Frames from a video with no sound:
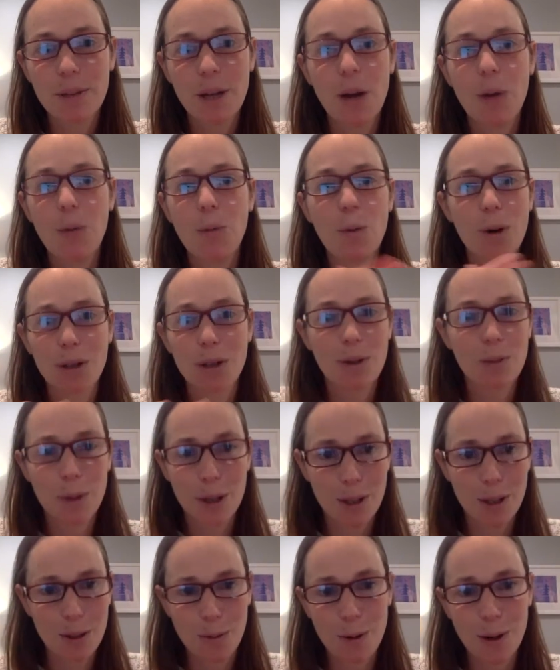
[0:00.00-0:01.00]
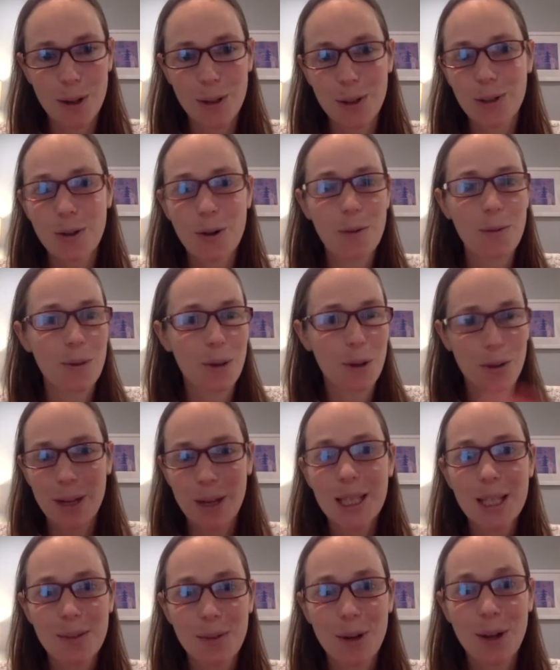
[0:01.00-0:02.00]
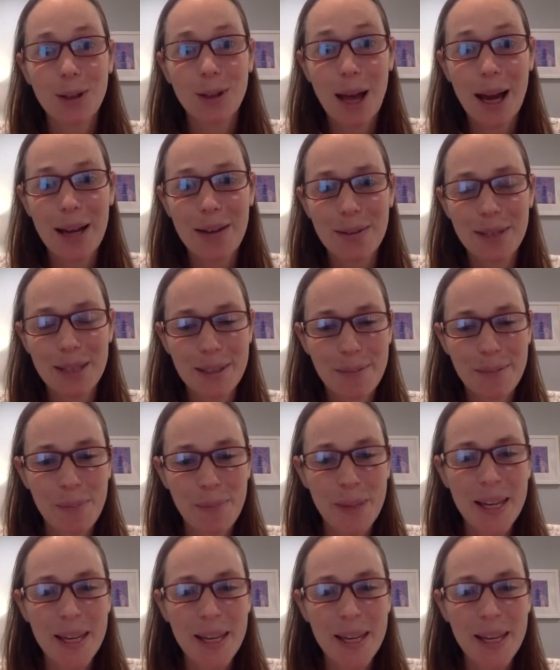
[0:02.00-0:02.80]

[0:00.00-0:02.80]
get worse and worse and worse over the rest of our lives.